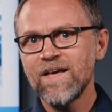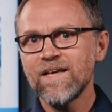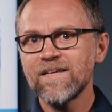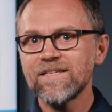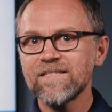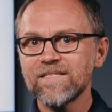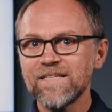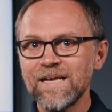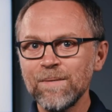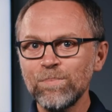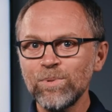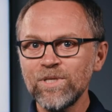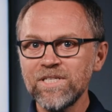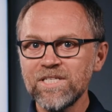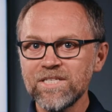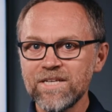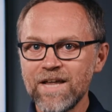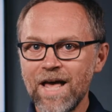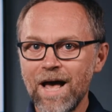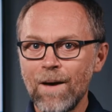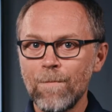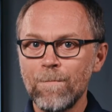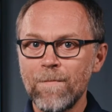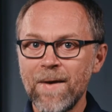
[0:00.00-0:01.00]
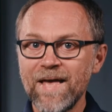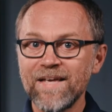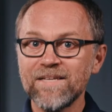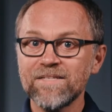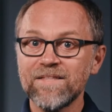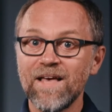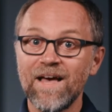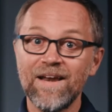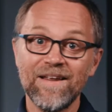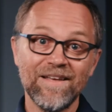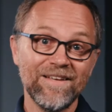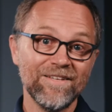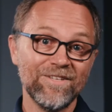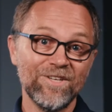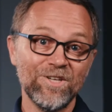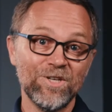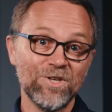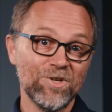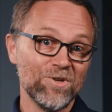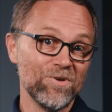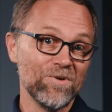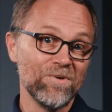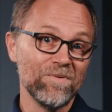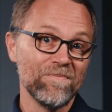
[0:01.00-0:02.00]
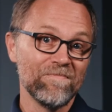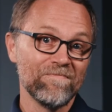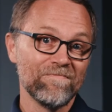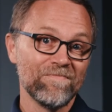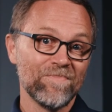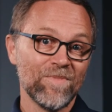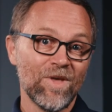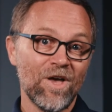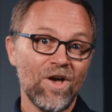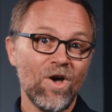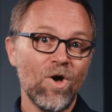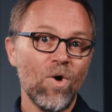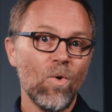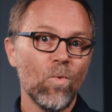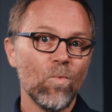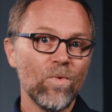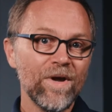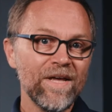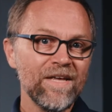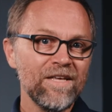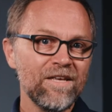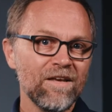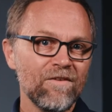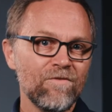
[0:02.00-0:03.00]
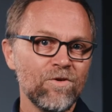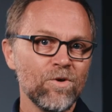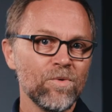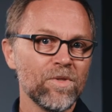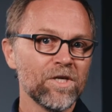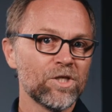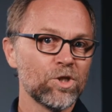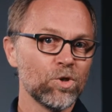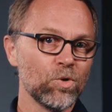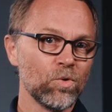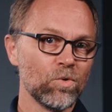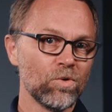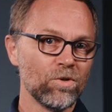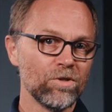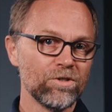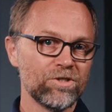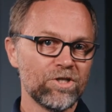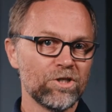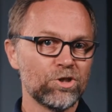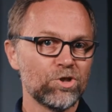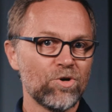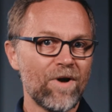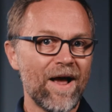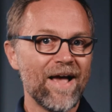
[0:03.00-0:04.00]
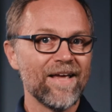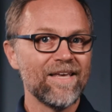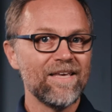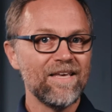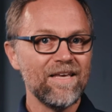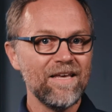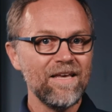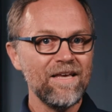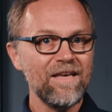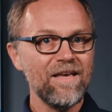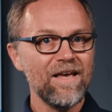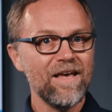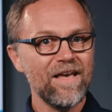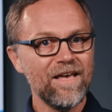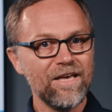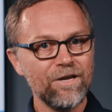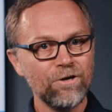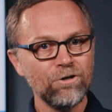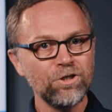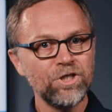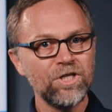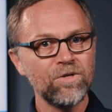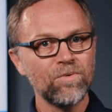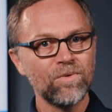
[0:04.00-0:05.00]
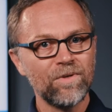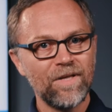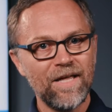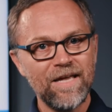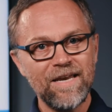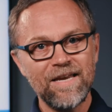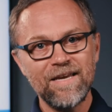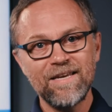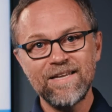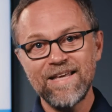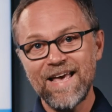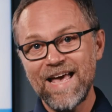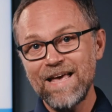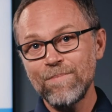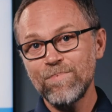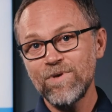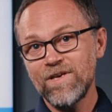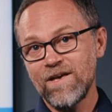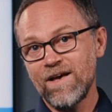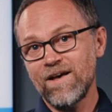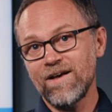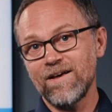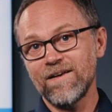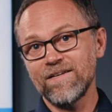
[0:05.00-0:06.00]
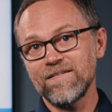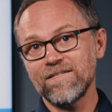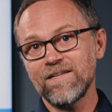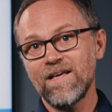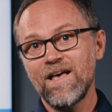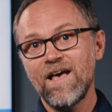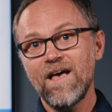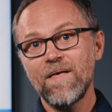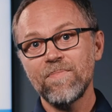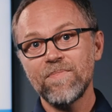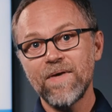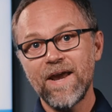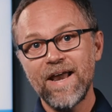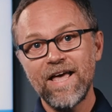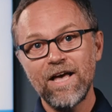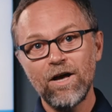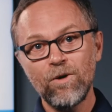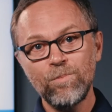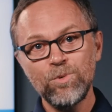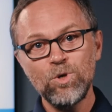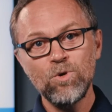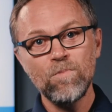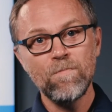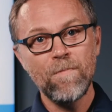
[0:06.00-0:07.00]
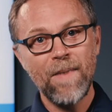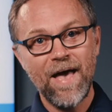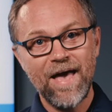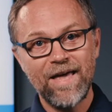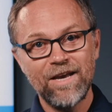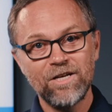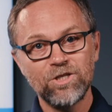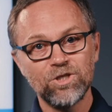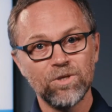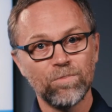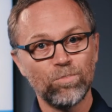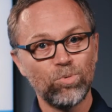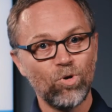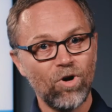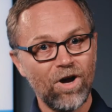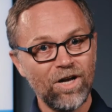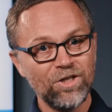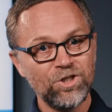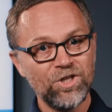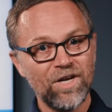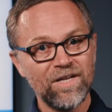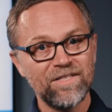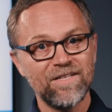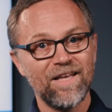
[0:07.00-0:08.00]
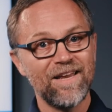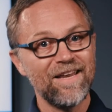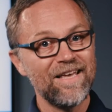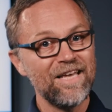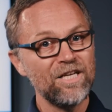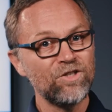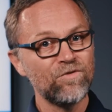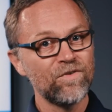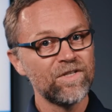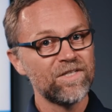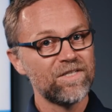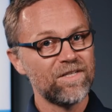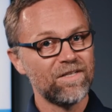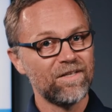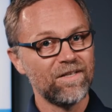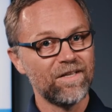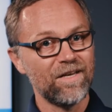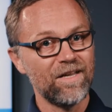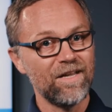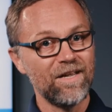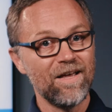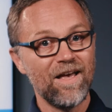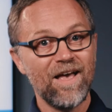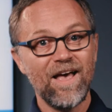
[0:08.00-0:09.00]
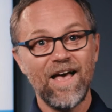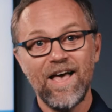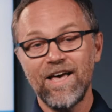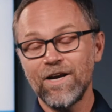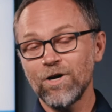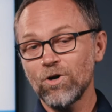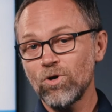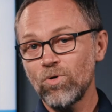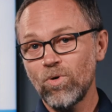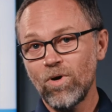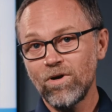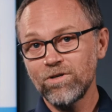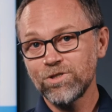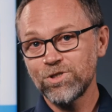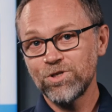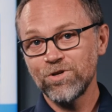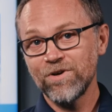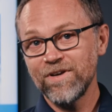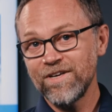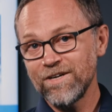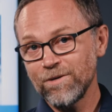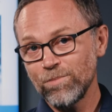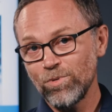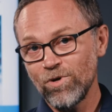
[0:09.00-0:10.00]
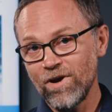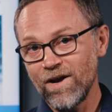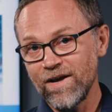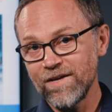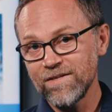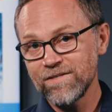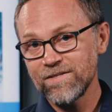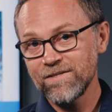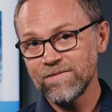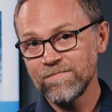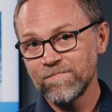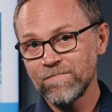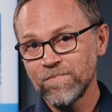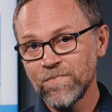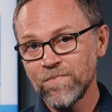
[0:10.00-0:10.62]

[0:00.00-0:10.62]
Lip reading: SimplySnap makes that easy too. We give you the tools to track key energy-related KPIs that help you manage the projects at each facility and across your enterprise.